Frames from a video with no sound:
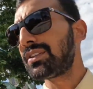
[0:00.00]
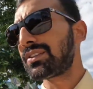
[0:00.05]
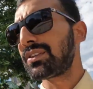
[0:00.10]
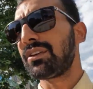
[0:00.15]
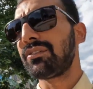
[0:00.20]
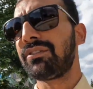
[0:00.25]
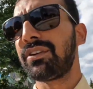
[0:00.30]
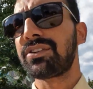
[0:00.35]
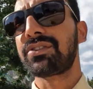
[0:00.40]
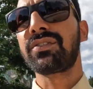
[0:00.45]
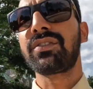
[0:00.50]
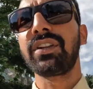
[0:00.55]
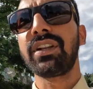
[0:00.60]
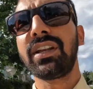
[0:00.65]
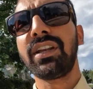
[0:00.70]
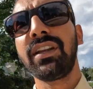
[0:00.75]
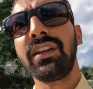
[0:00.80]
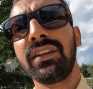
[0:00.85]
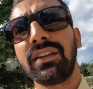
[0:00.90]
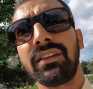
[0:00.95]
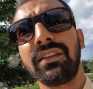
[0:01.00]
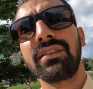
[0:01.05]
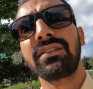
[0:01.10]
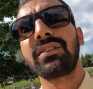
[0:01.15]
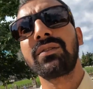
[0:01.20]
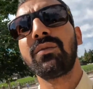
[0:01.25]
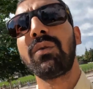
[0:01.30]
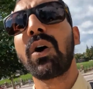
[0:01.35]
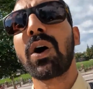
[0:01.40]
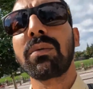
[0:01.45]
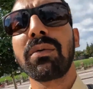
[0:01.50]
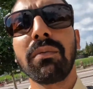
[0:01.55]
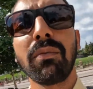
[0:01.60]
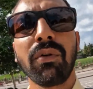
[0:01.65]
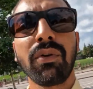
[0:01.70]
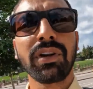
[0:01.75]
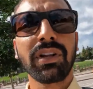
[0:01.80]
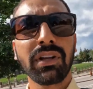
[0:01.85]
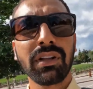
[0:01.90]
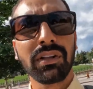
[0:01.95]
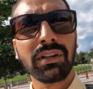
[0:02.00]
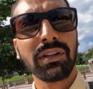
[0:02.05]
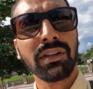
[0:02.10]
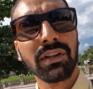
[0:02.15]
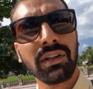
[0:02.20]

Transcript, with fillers: of history. This is a war memorial.